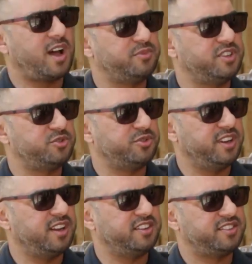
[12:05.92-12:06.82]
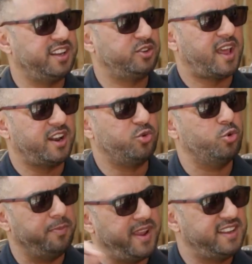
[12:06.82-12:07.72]
comes into real estate and
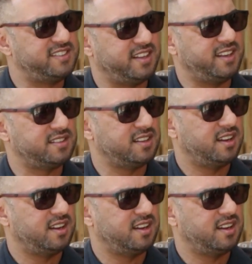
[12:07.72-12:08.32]
who makes it,